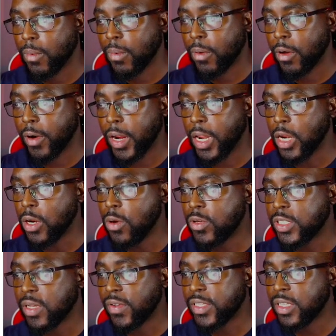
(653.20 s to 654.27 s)
Okay, Luke
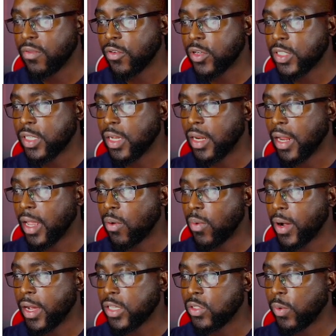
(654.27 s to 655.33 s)
17, verse 10
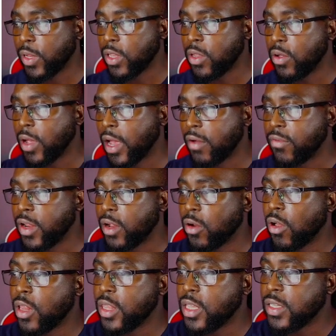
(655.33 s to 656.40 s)
likewise, when you have done
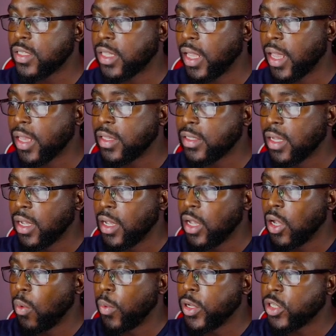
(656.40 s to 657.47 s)
all these things
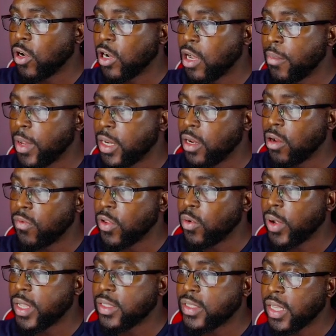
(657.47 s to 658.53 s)
which are commended of you,
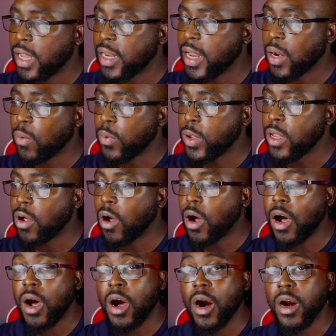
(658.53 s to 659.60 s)
and say that we
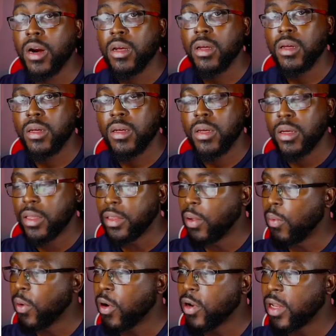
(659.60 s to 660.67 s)
are, the
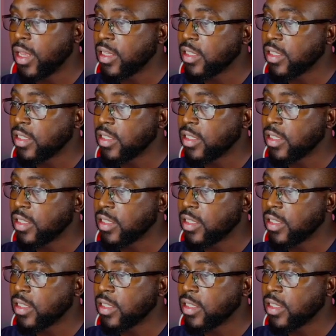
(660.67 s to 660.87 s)
word is